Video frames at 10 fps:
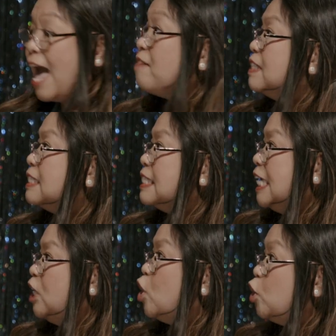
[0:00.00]
haven't
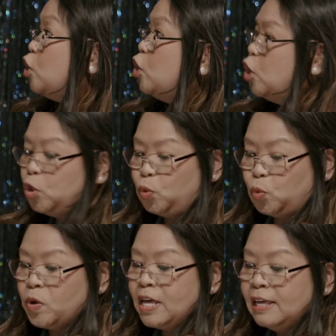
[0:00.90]
seen
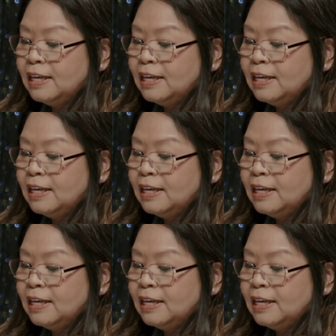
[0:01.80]
you